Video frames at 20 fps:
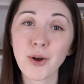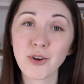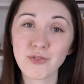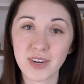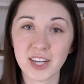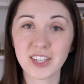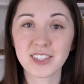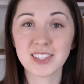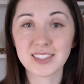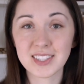about
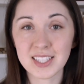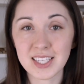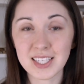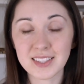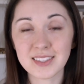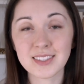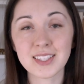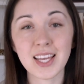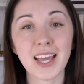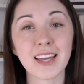rare
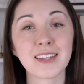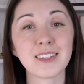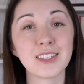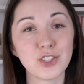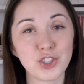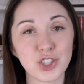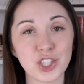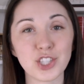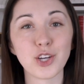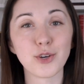disease and
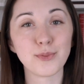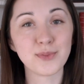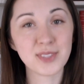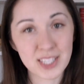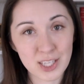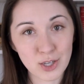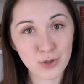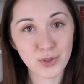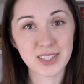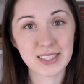genome
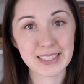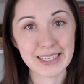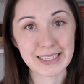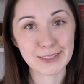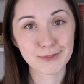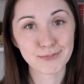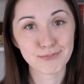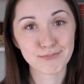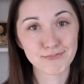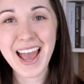
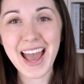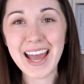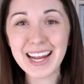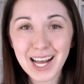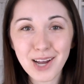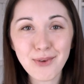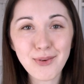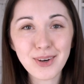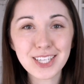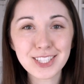sequencing.
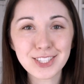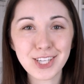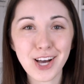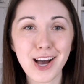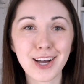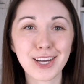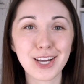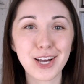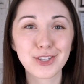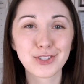And I want to
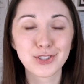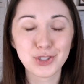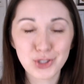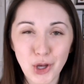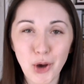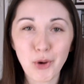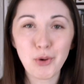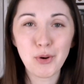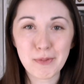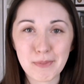talk
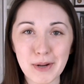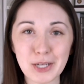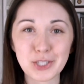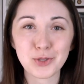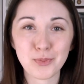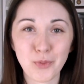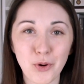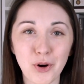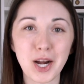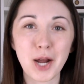so
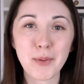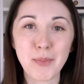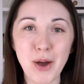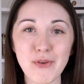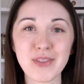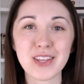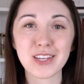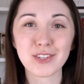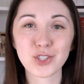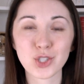much more
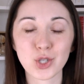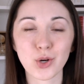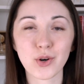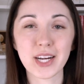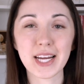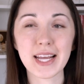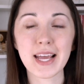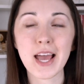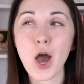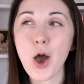about this
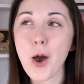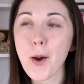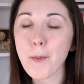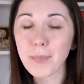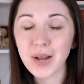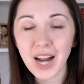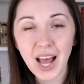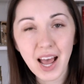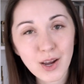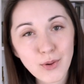story,
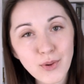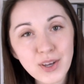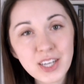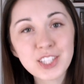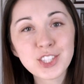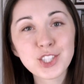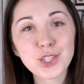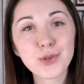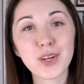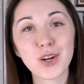but I want
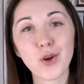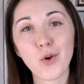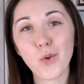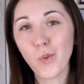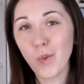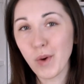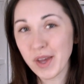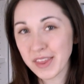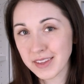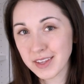to do it
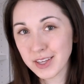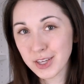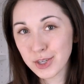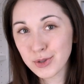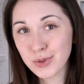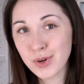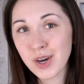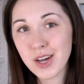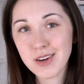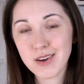with
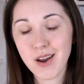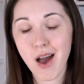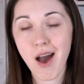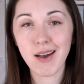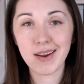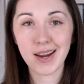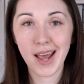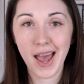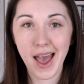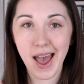you,
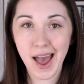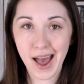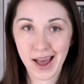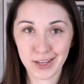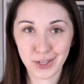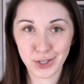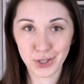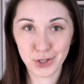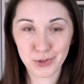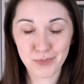not
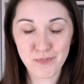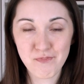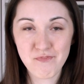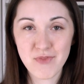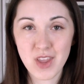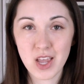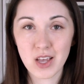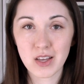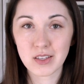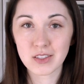at you.
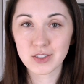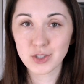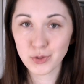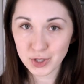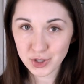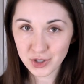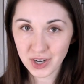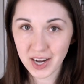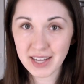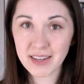So
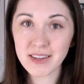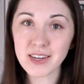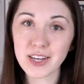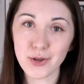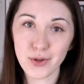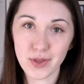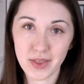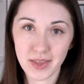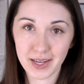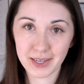we're trying a
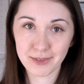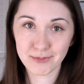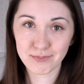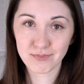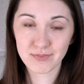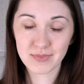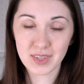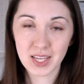new thing.